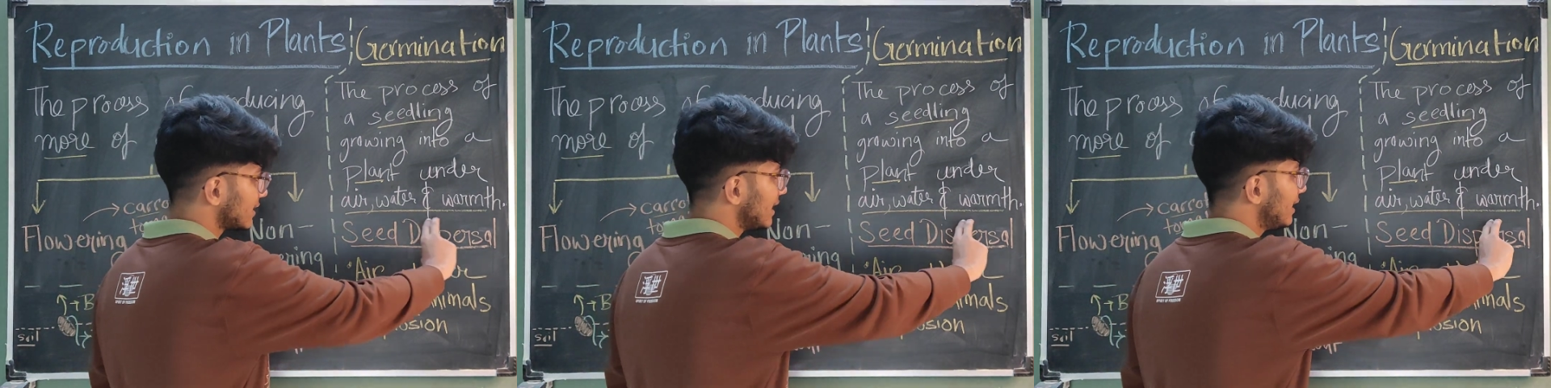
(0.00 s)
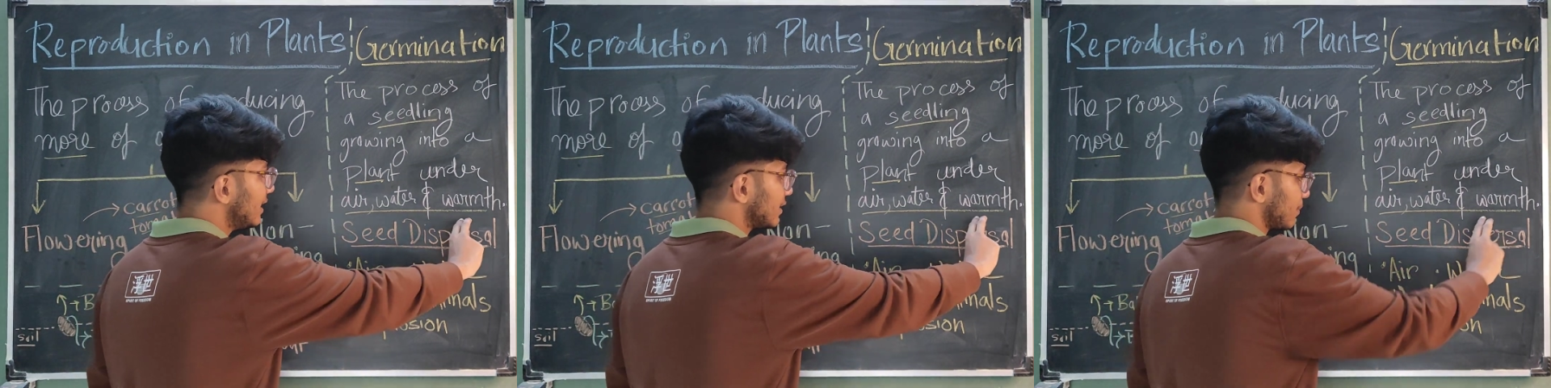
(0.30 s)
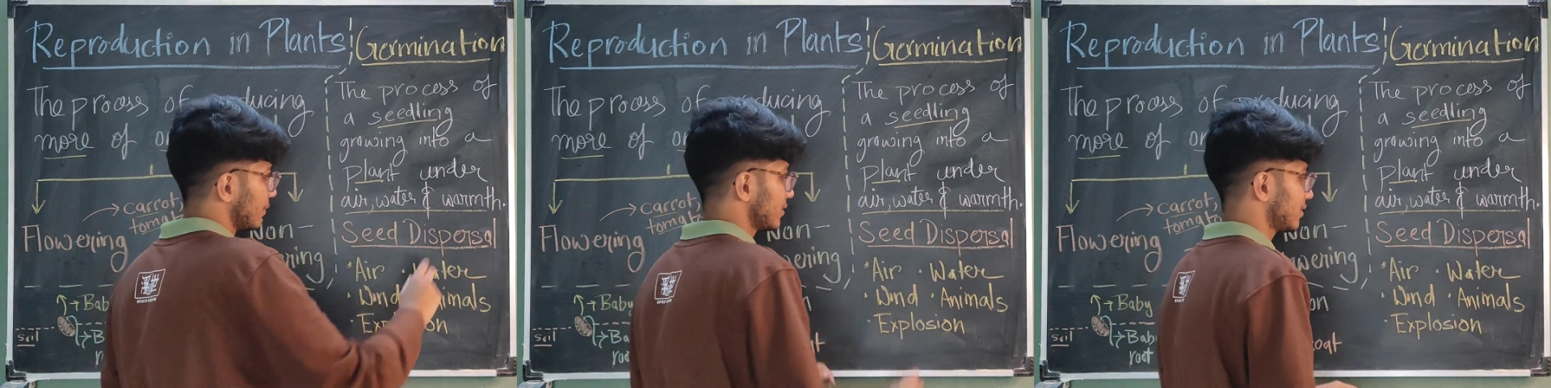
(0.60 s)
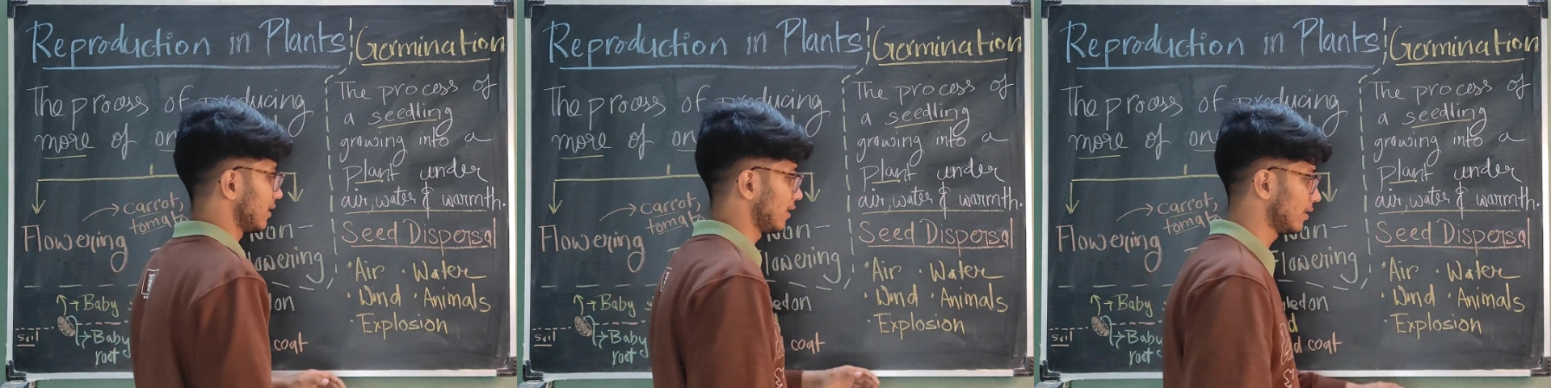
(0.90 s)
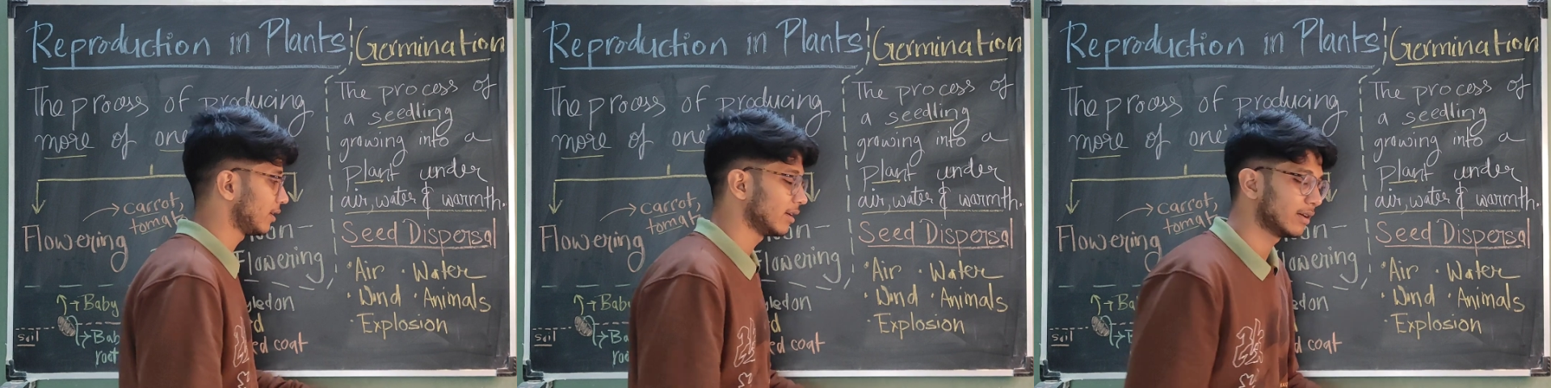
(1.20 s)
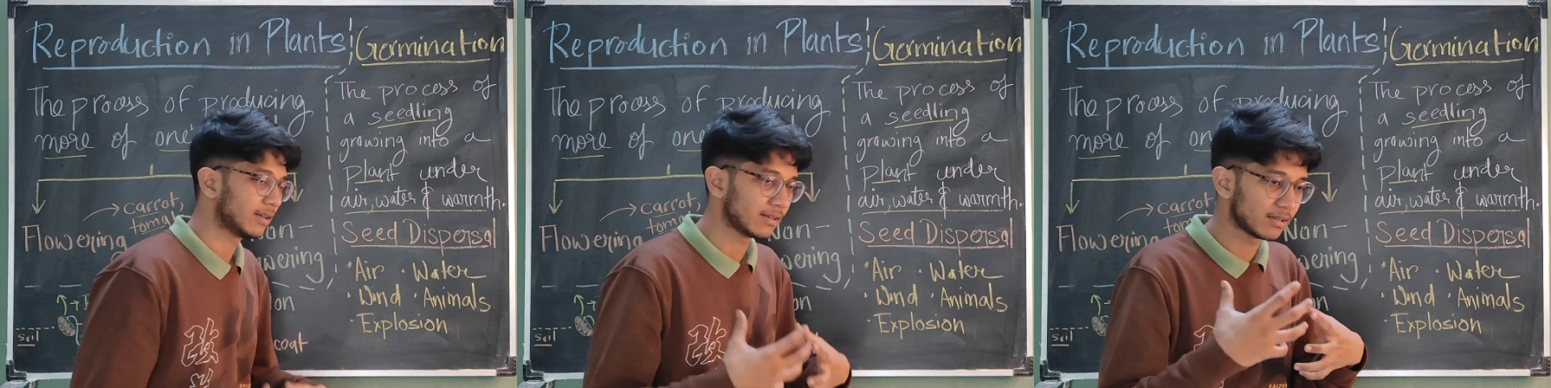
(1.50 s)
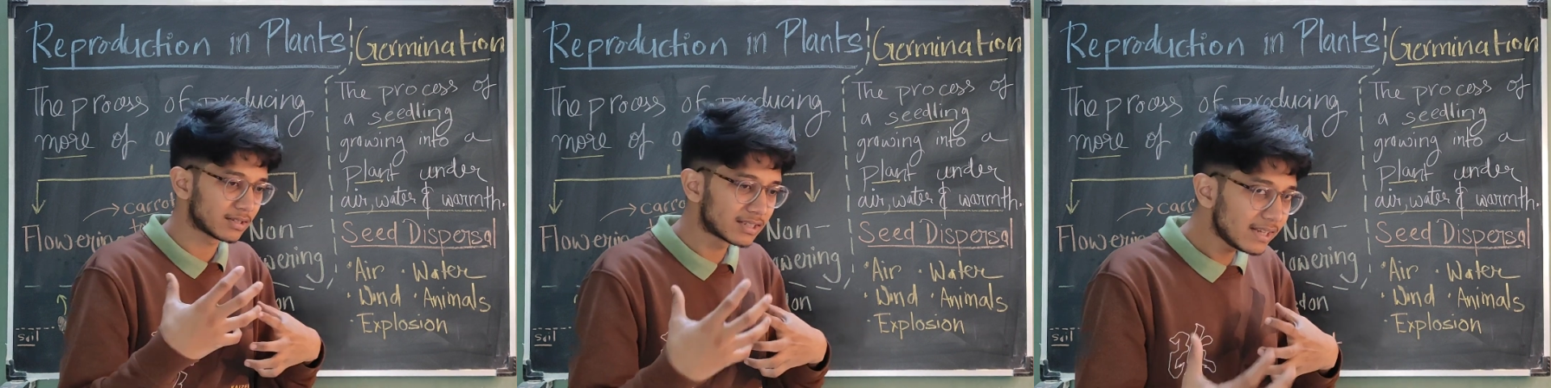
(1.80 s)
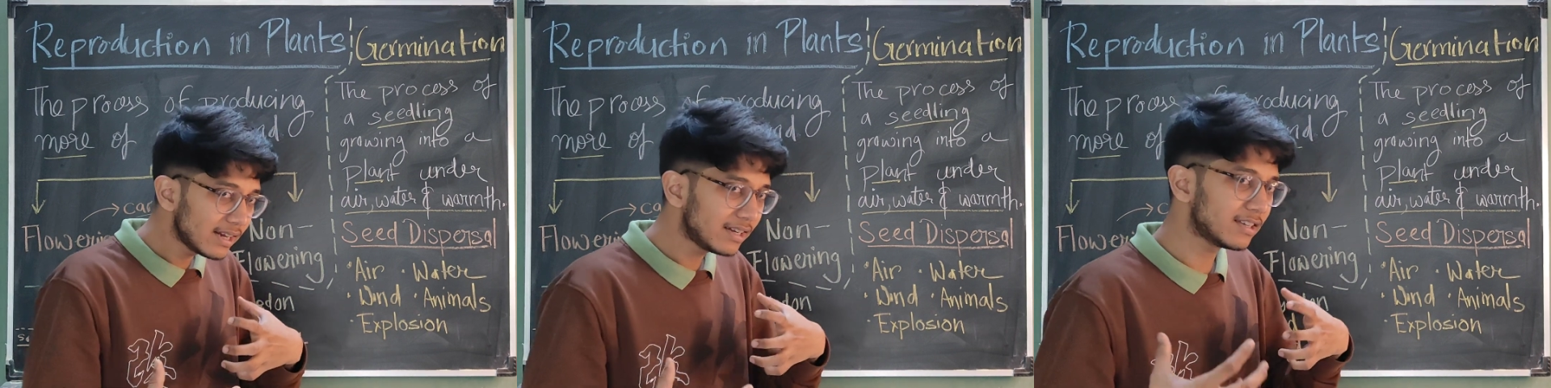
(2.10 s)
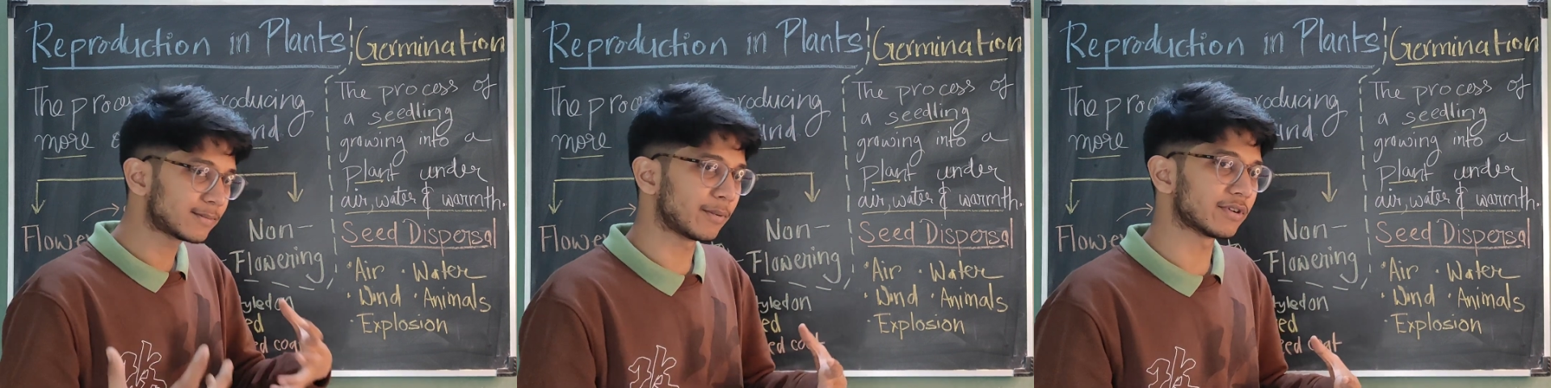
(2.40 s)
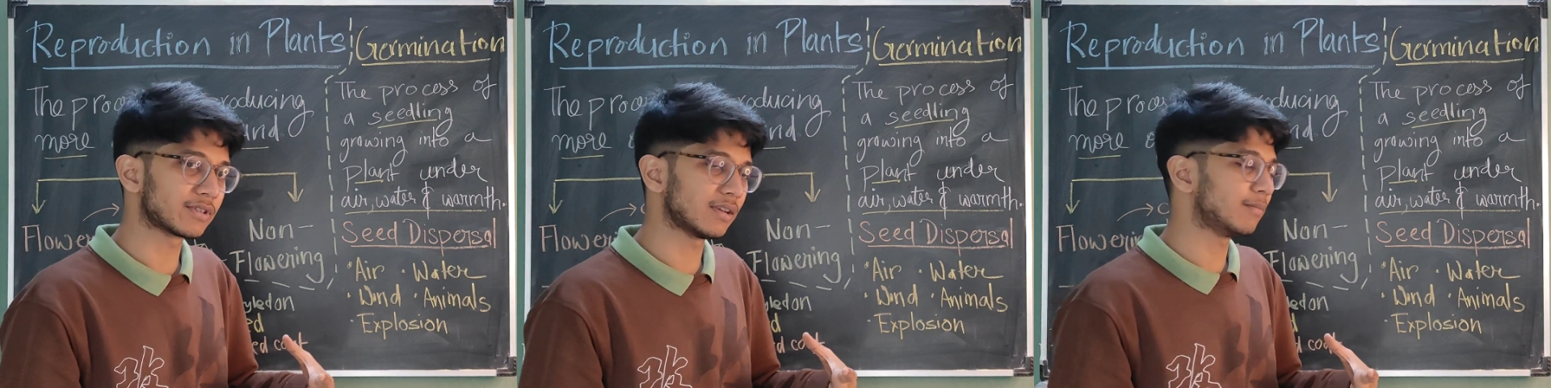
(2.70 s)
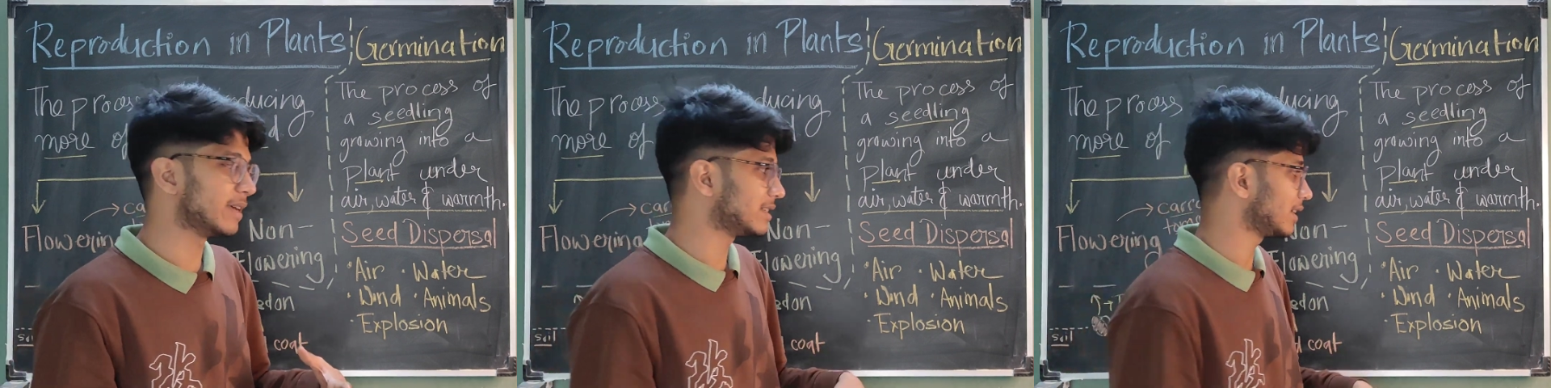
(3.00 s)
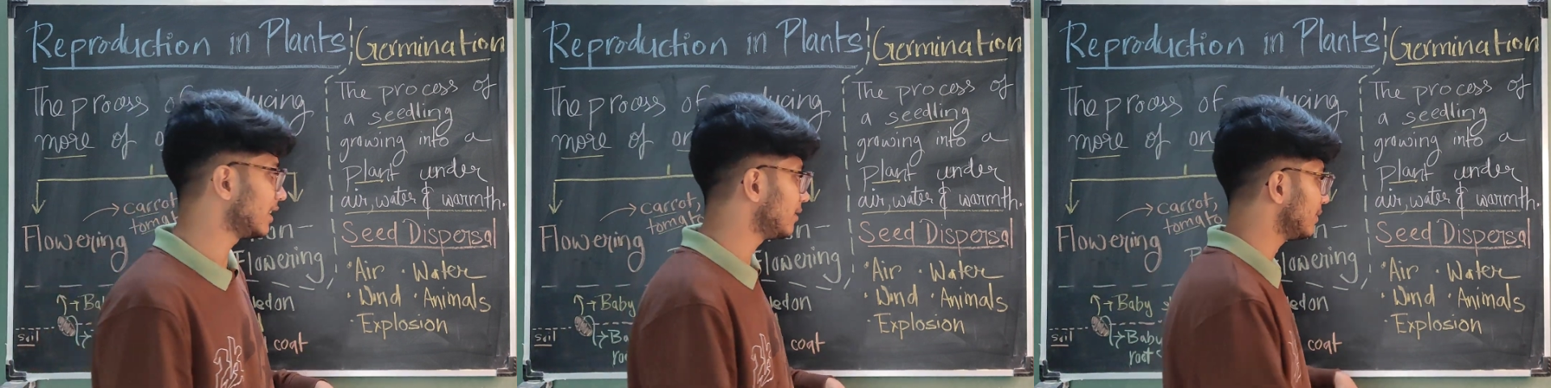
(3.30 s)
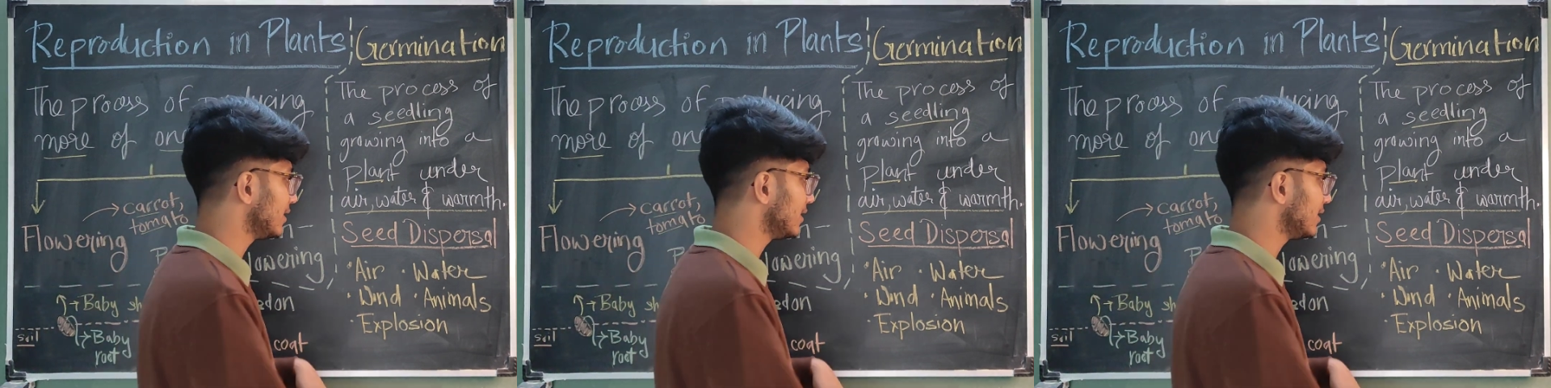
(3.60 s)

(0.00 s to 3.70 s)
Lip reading: seed dispersal. Seed dispersal basically